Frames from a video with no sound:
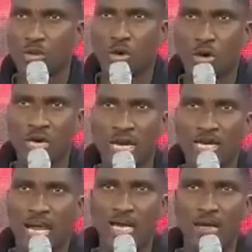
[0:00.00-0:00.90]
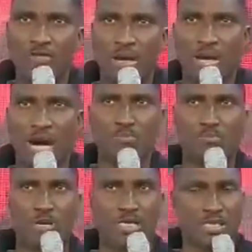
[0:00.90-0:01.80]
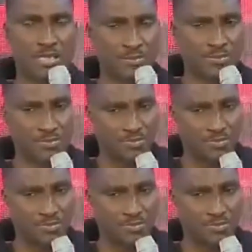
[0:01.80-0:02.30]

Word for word: Only the living can praise him.